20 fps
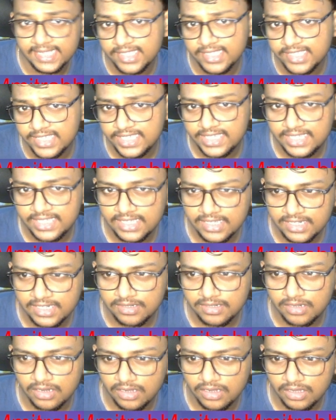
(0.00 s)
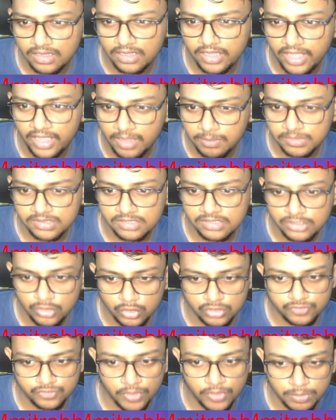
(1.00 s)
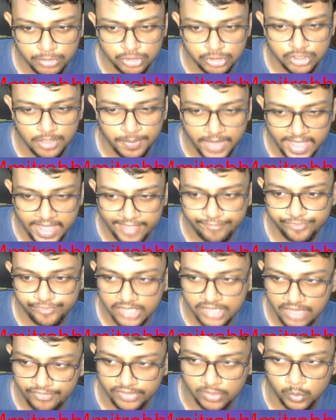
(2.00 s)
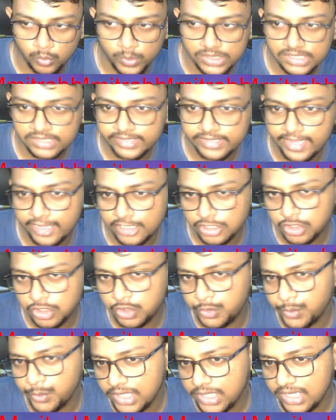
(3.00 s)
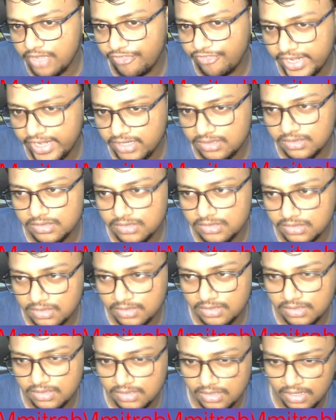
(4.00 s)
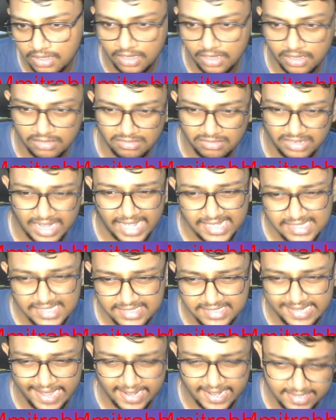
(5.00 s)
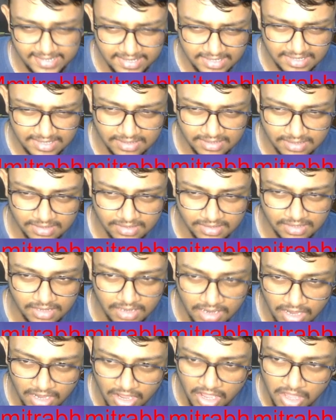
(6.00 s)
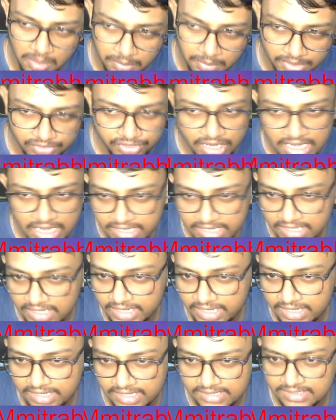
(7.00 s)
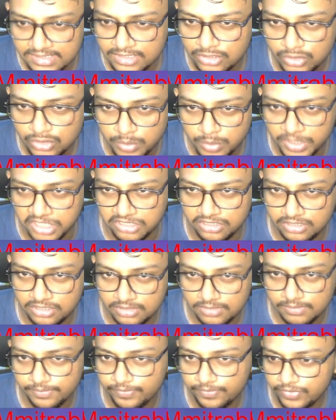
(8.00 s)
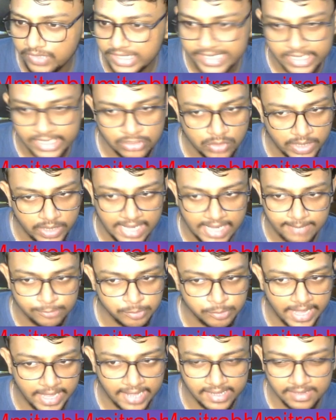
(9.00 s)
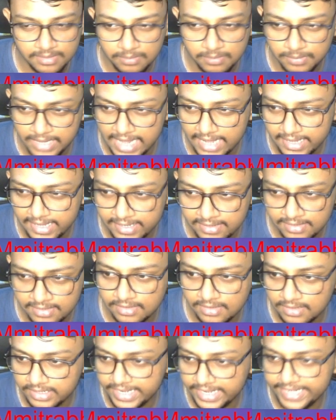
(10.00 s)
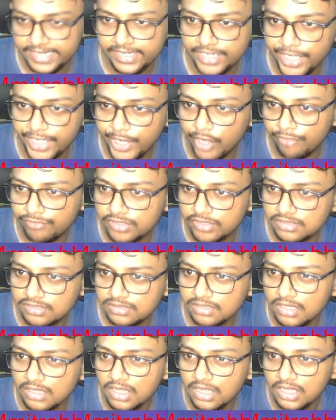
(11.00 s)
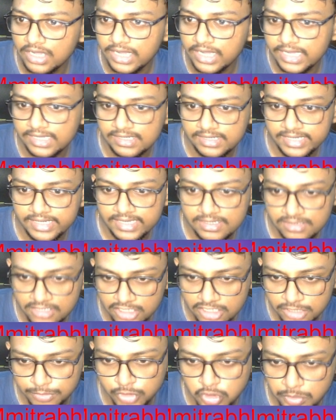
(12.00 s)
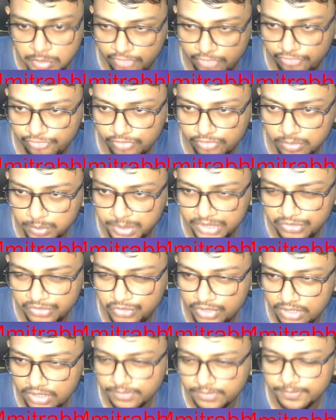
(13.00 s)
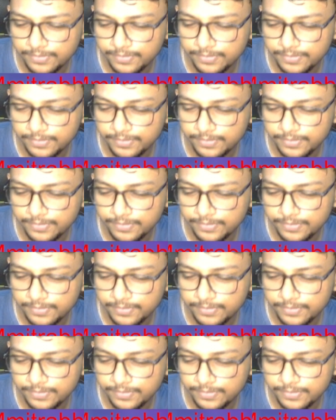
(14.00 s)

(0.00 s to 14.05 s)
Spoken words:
Here, Heimisson goes for bishop f7, which is actually a very nice tactic, but really it doesn't do much. It actually helps black in getting rid of this dangerous bishop of b3